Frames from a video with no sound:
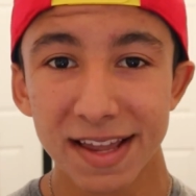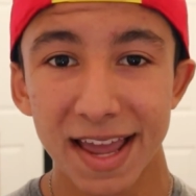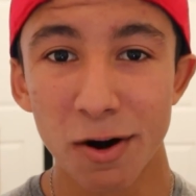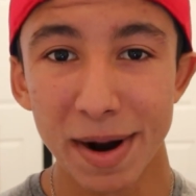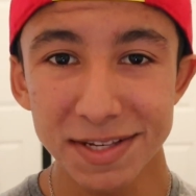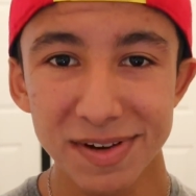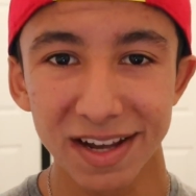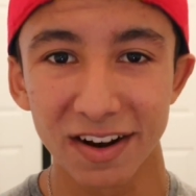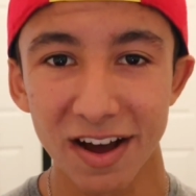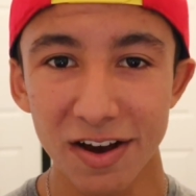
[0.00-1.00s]
it reminds me
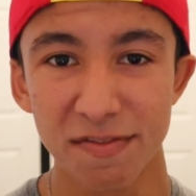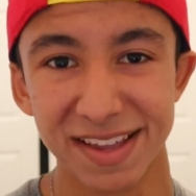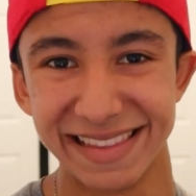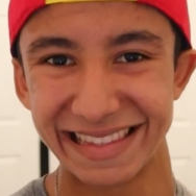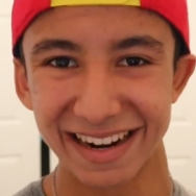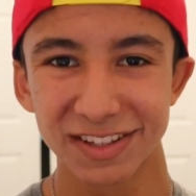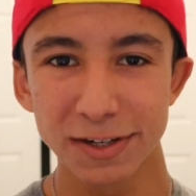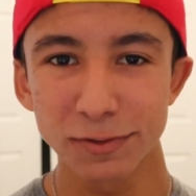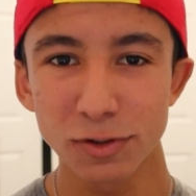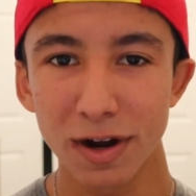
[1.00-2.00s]
a lot of the
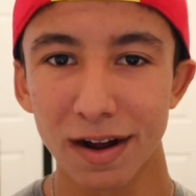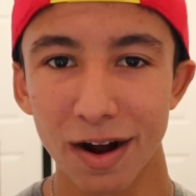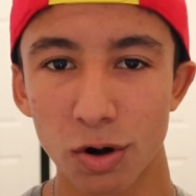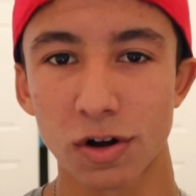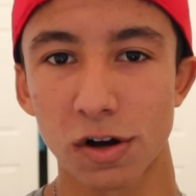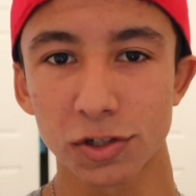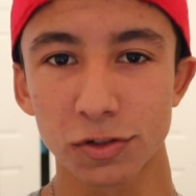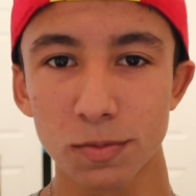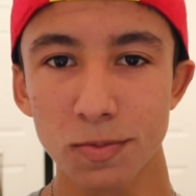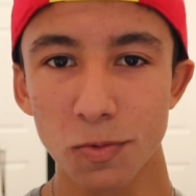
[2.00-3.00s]
Daredevil
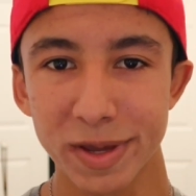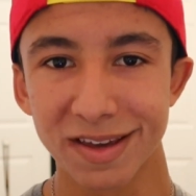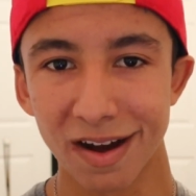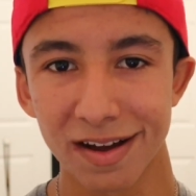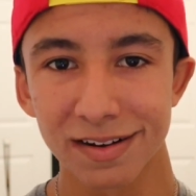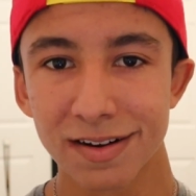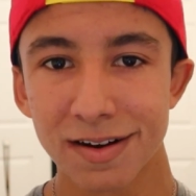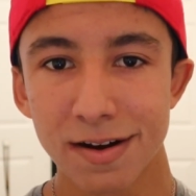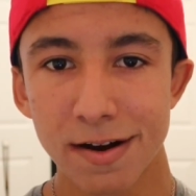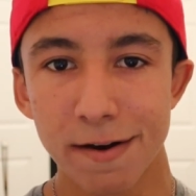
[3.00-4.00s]
costume we got
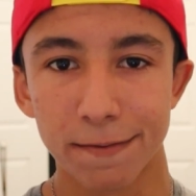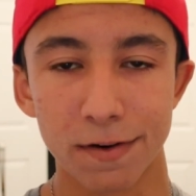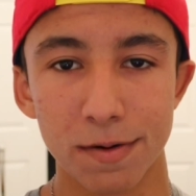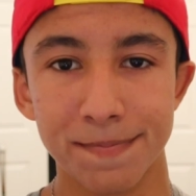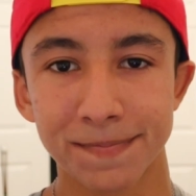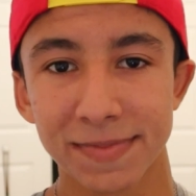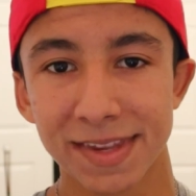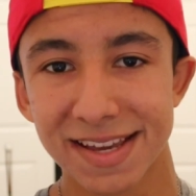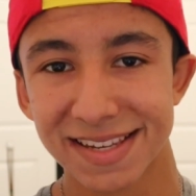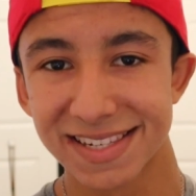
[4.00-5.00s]
from
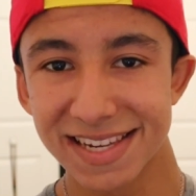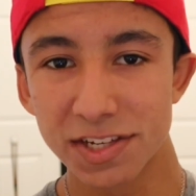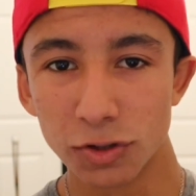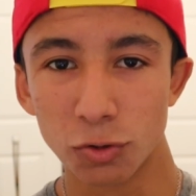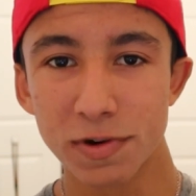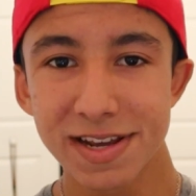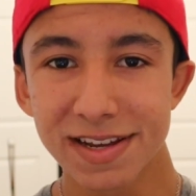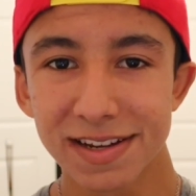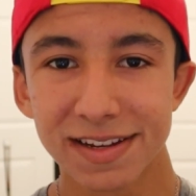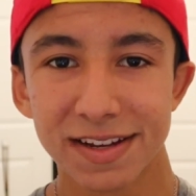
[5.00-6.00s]
season
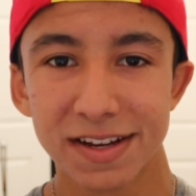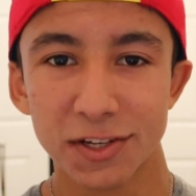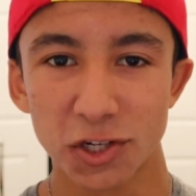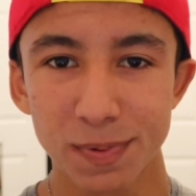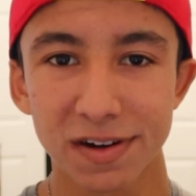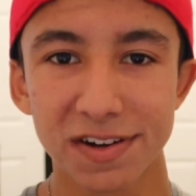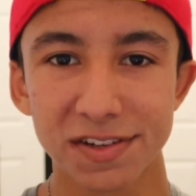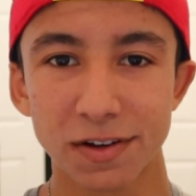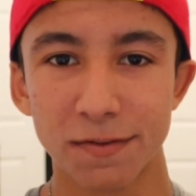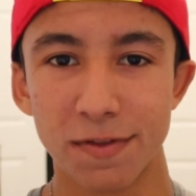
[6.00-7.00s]
three, just
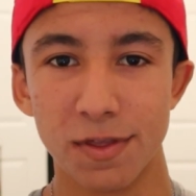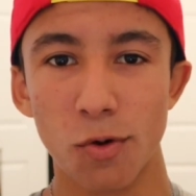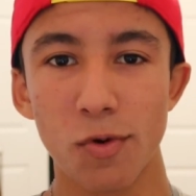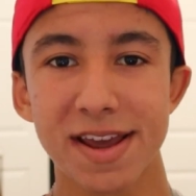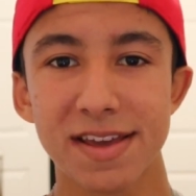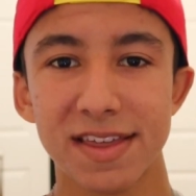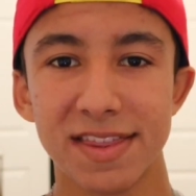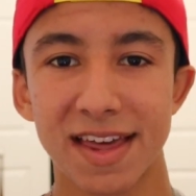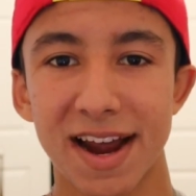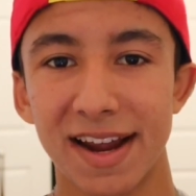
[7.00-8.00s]
because of the way
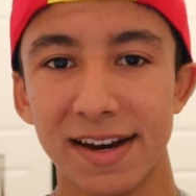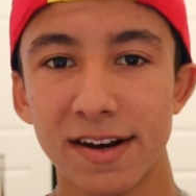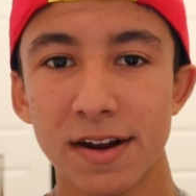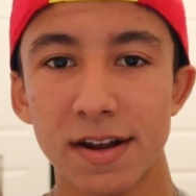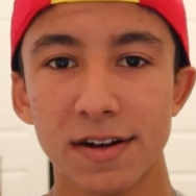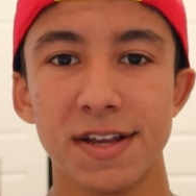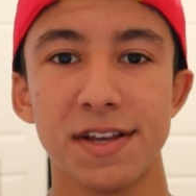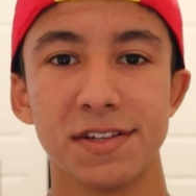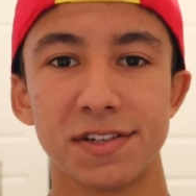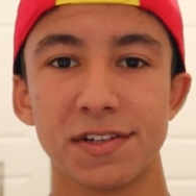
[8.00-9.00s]
that
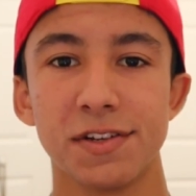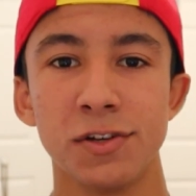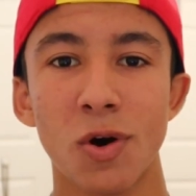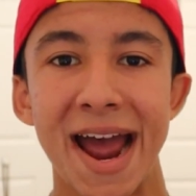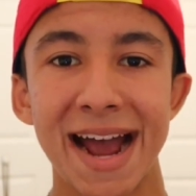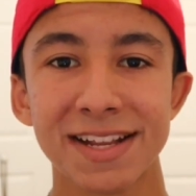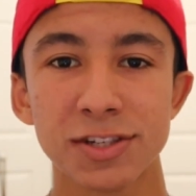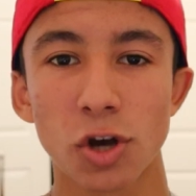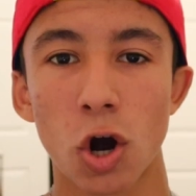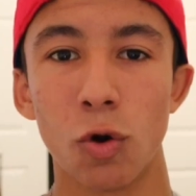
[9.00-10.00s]
his, you know,
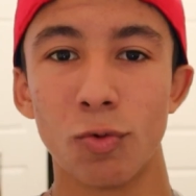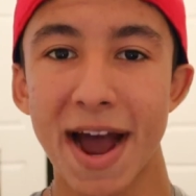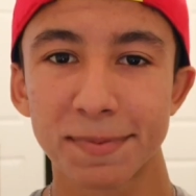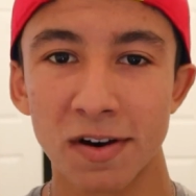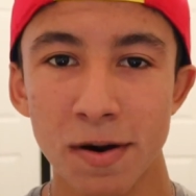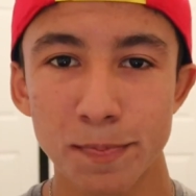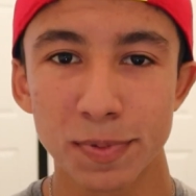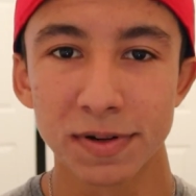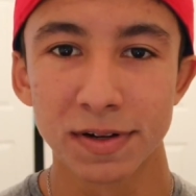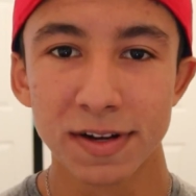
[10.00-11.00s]
hands are wrapped
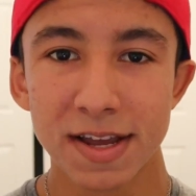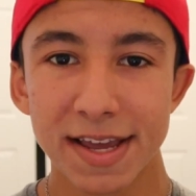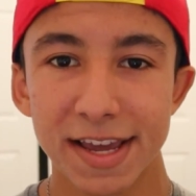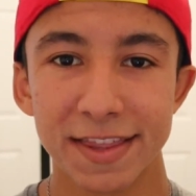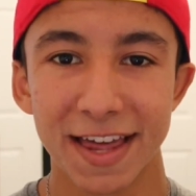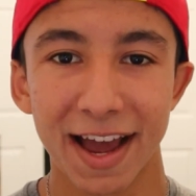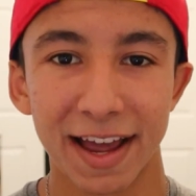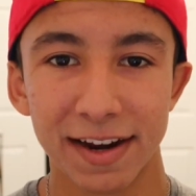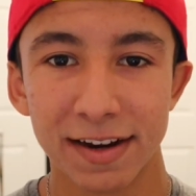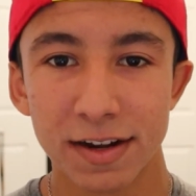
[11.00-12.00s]
up in
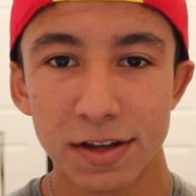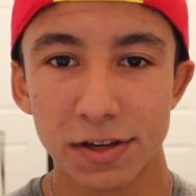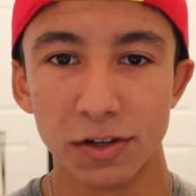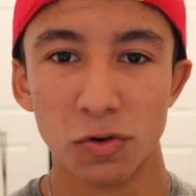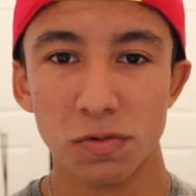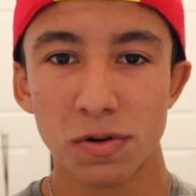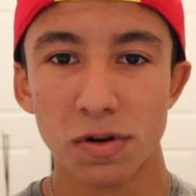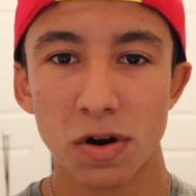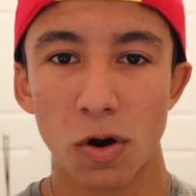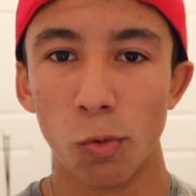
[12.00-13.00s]
that, you know,
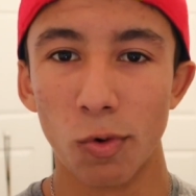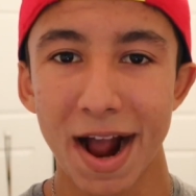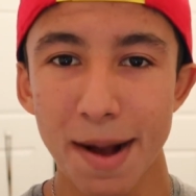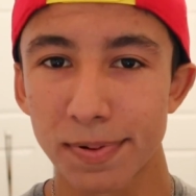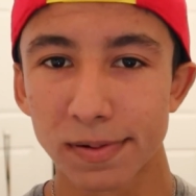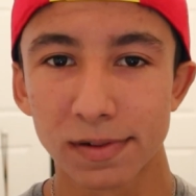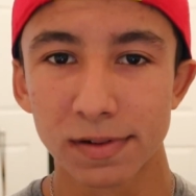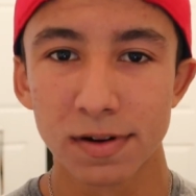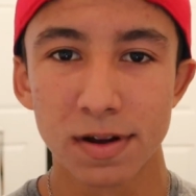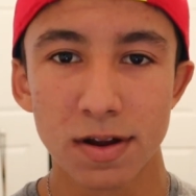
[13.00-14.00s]
rap
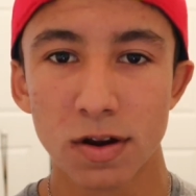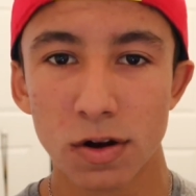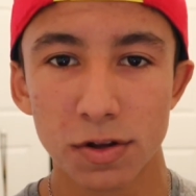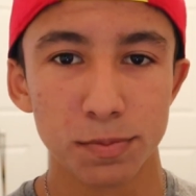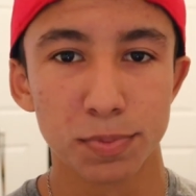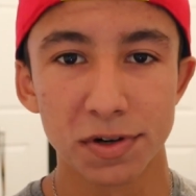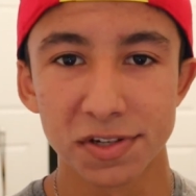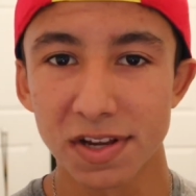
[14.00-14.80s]
per